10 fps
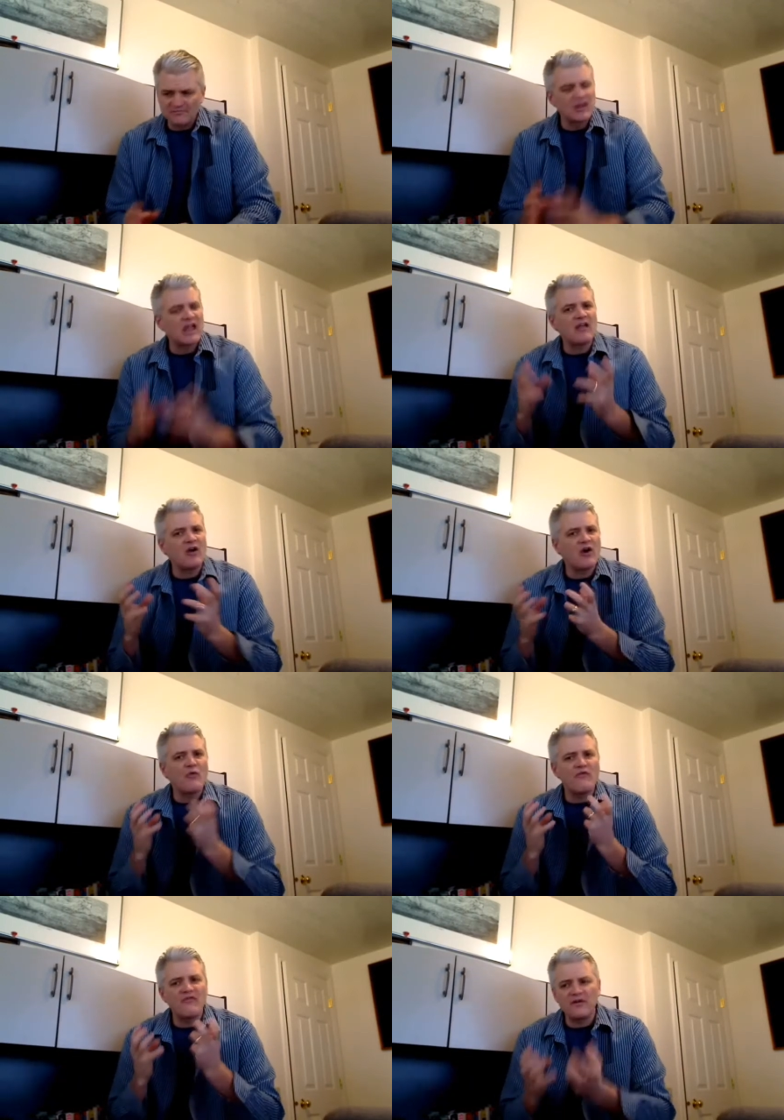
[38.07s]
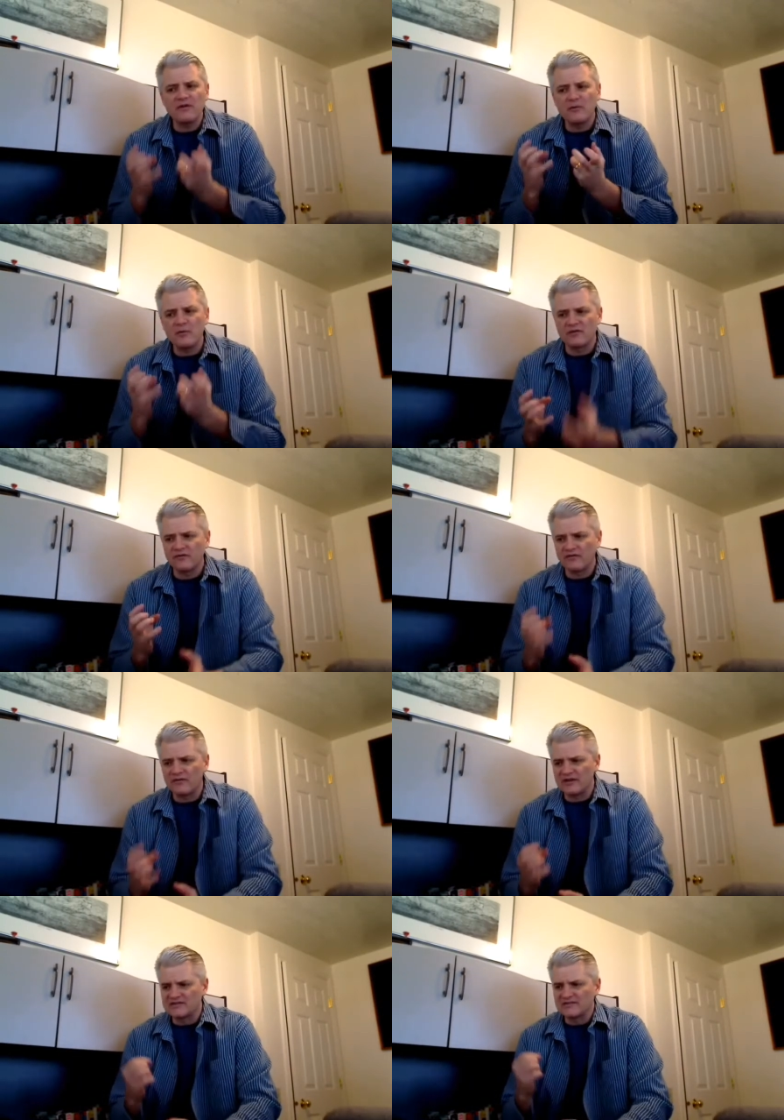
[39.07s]
Okay, all very wonderful
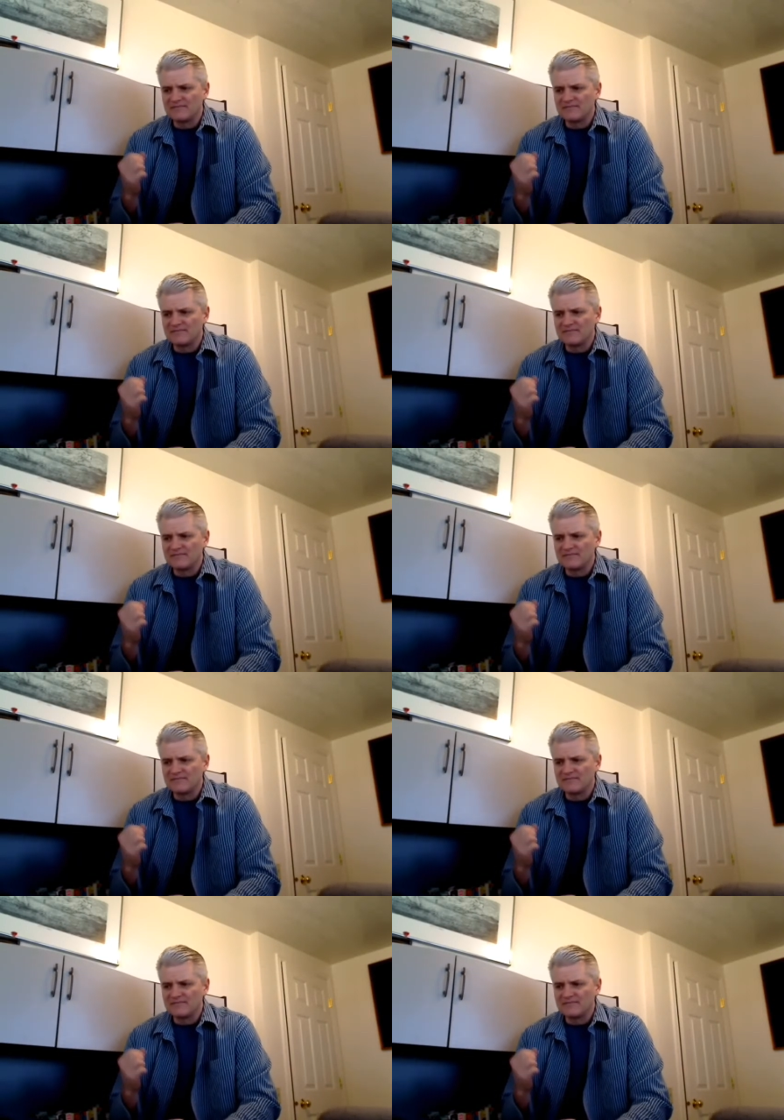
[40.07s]
things.